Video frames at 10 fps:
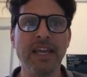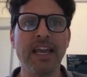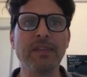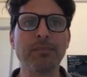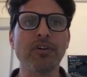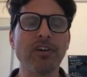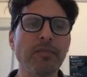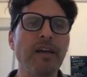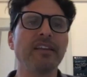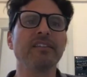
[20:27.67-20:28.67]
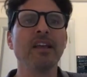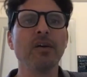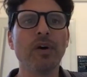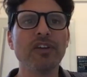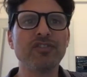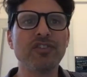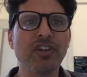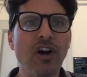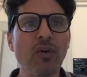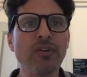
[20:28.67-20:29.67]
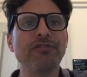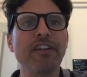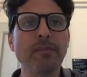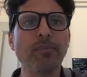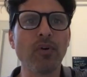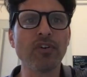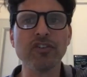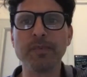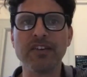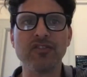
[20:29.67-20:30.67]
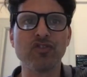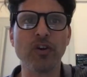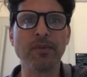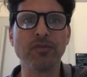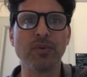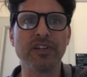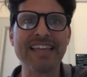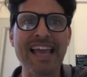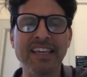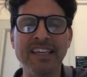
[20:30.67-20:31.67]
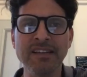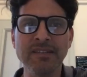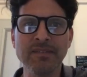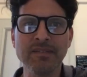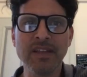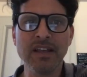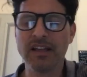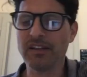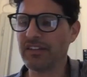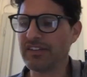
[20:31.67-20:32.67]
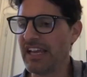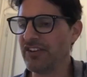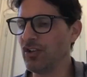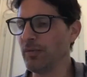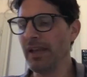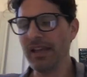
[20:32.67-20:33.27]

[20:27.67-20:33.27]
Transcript: And the program was to go and defend the borders because the Germans were attacking on the Danube.